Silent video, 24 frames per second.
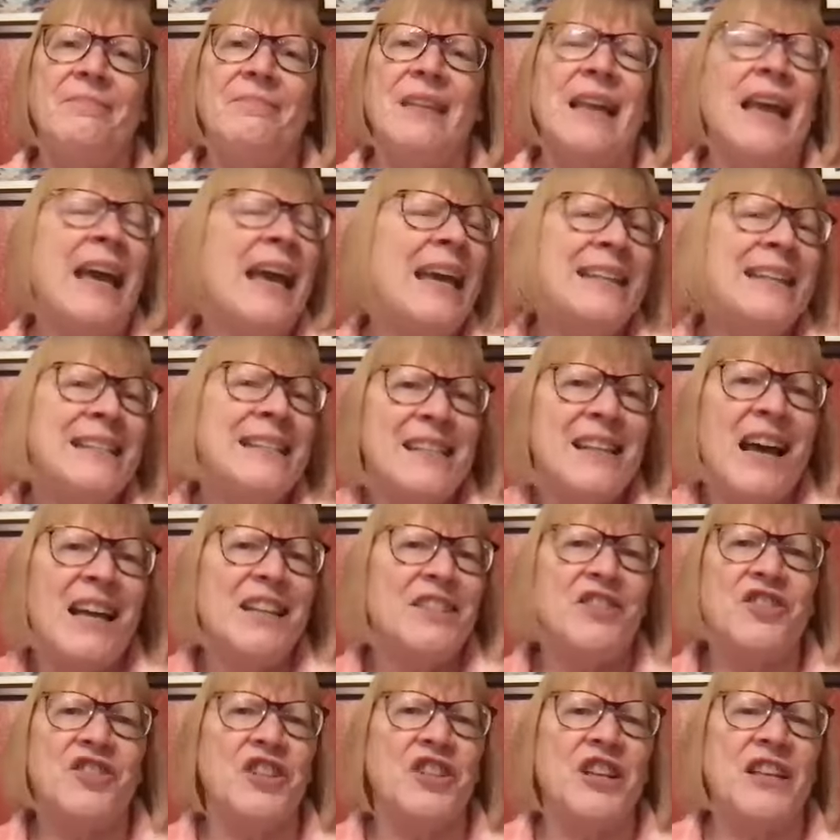And it's
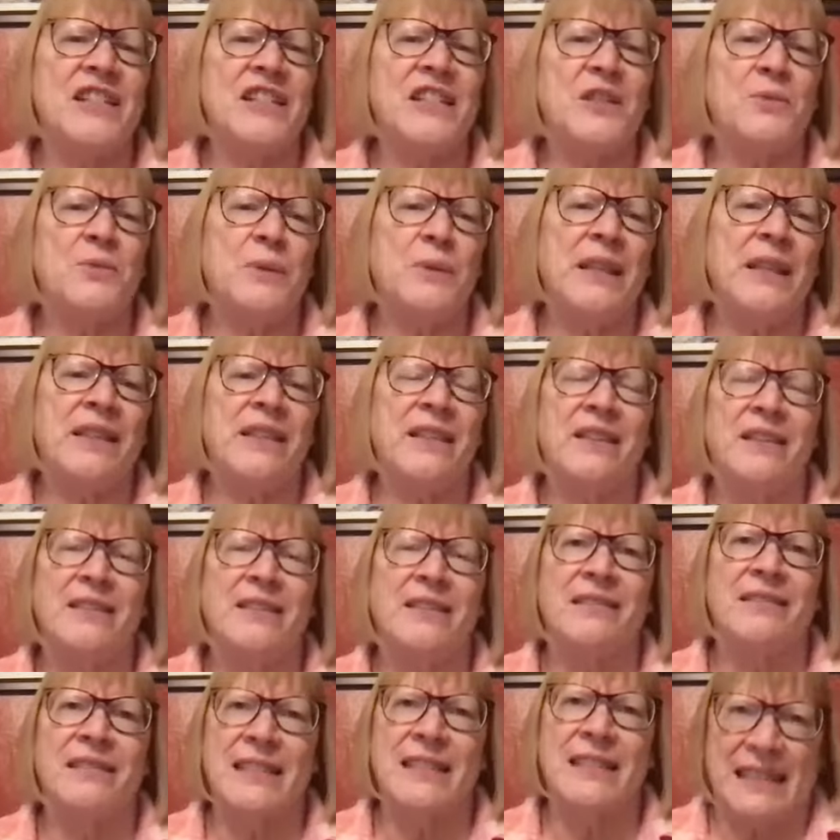not just with
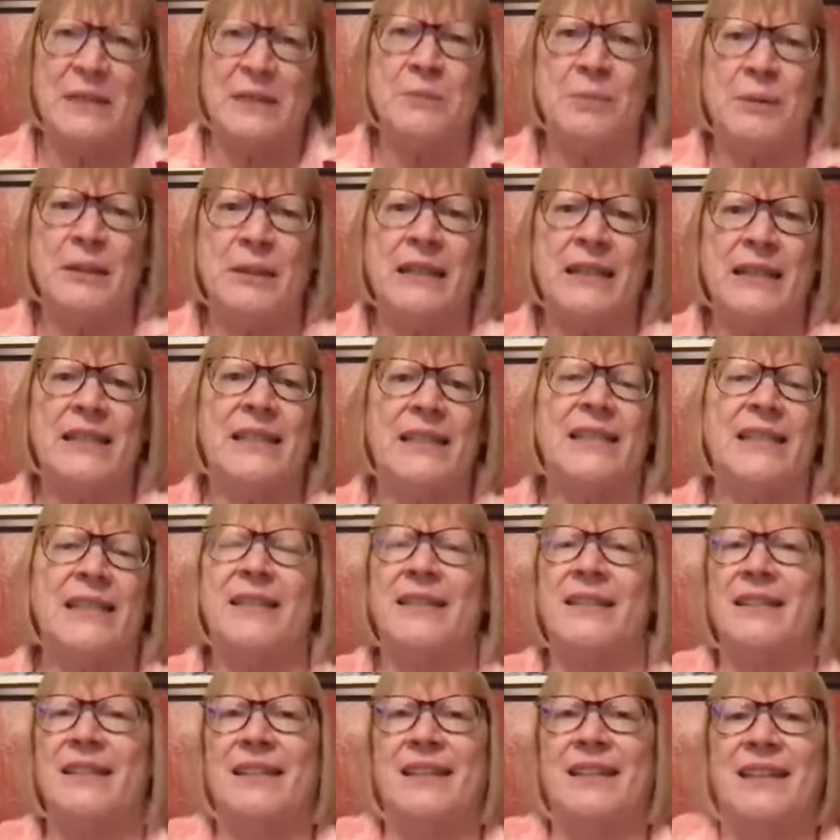siblings.
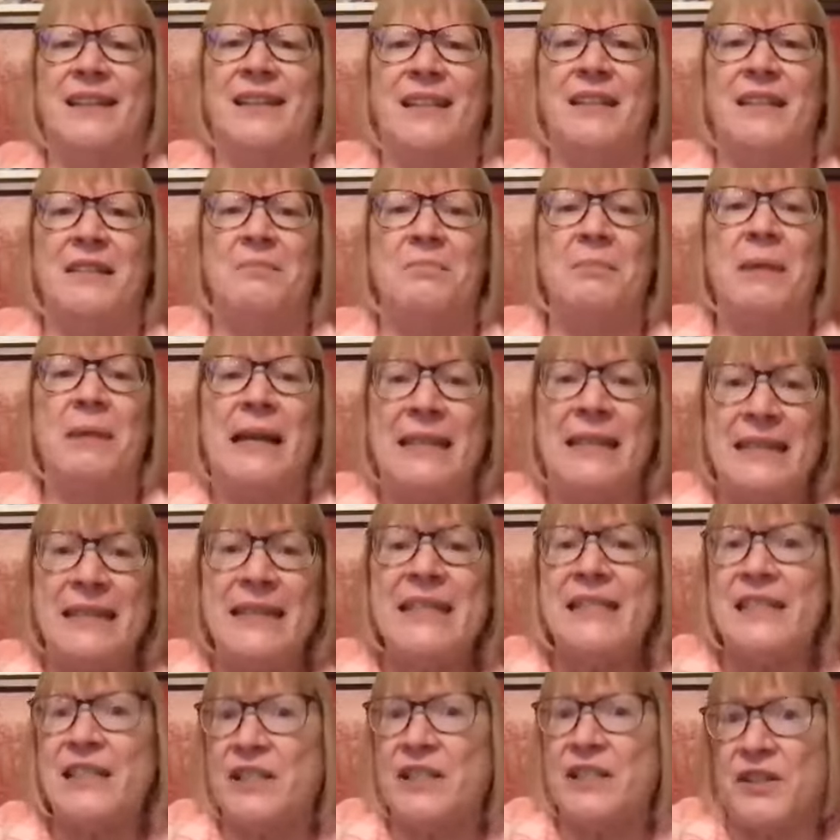My
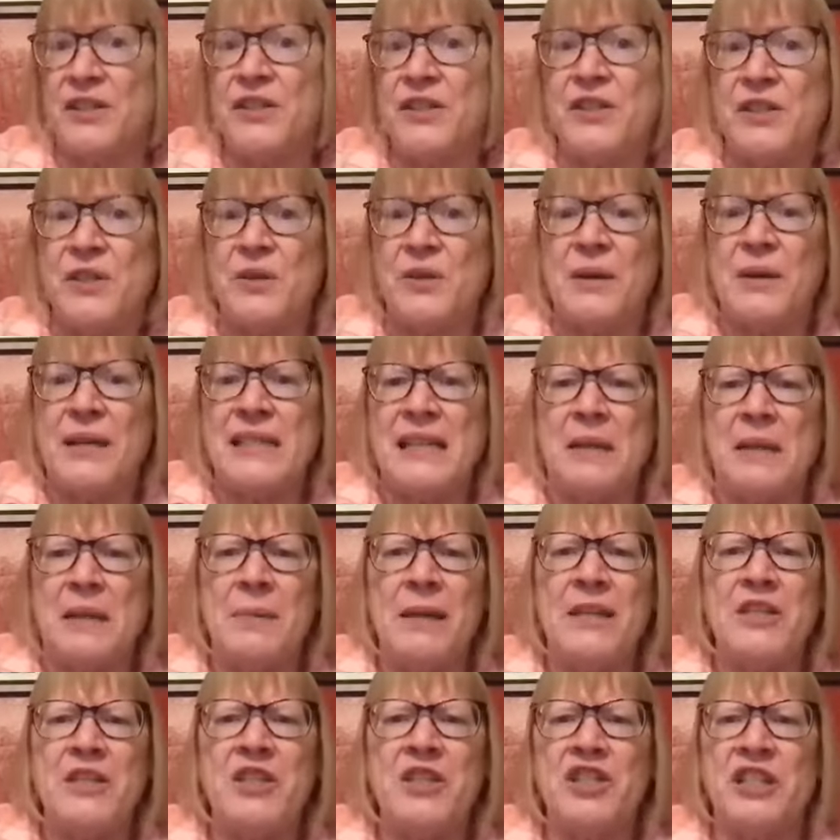nieces, who, as I
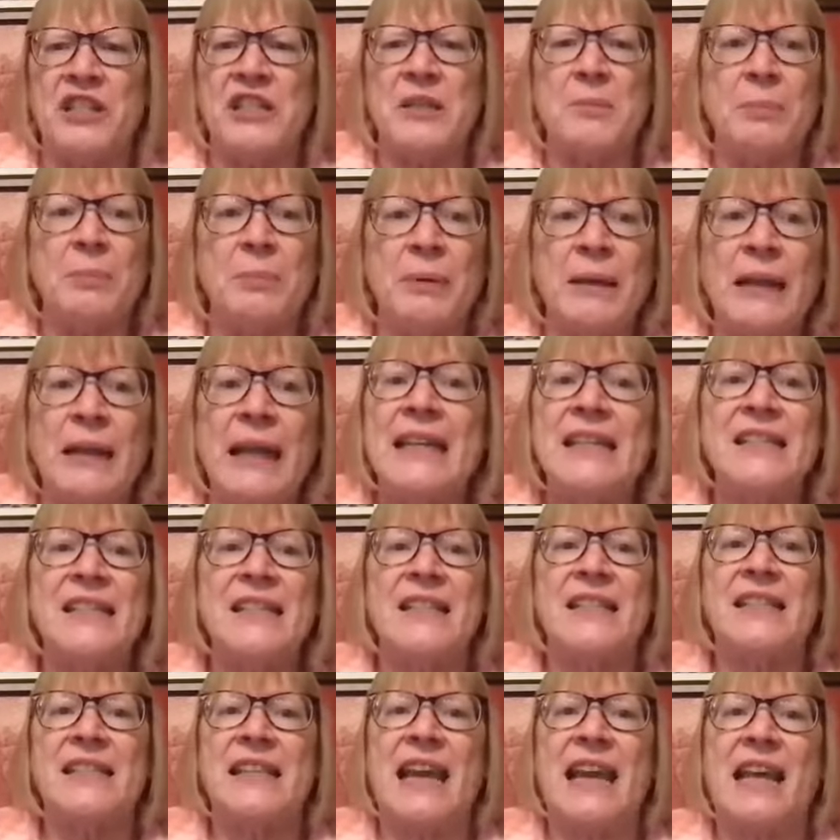mentioned, planned
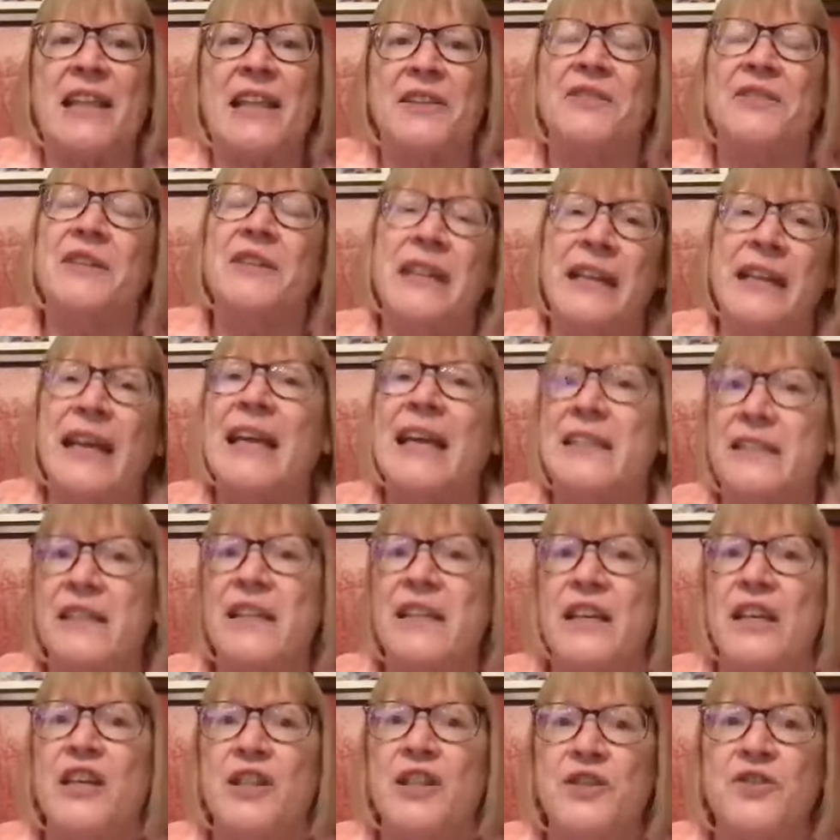this gathering and
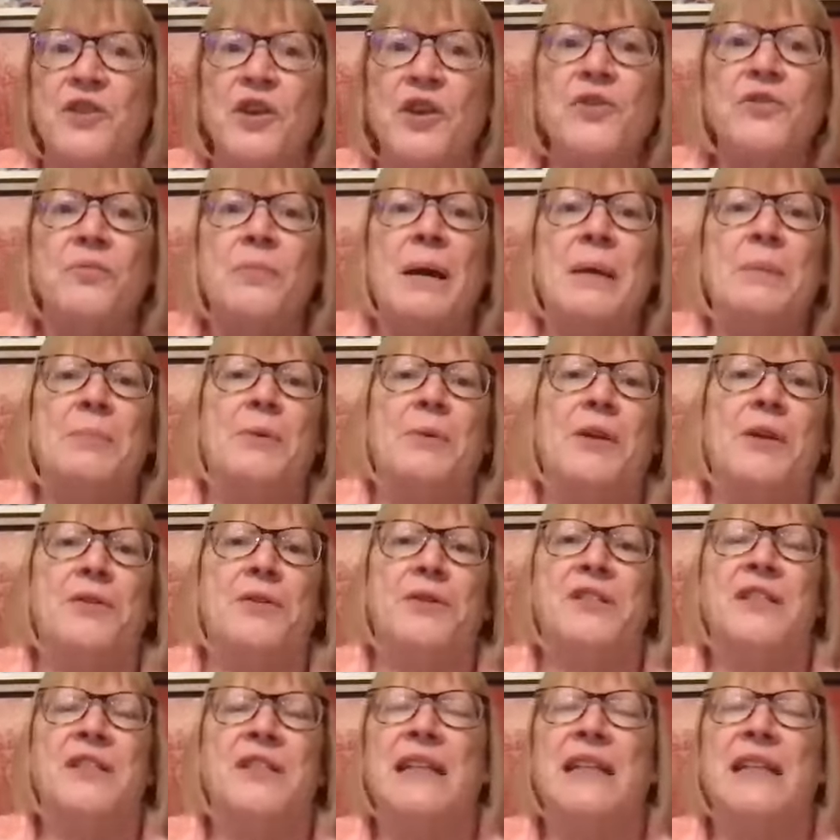drove my brother to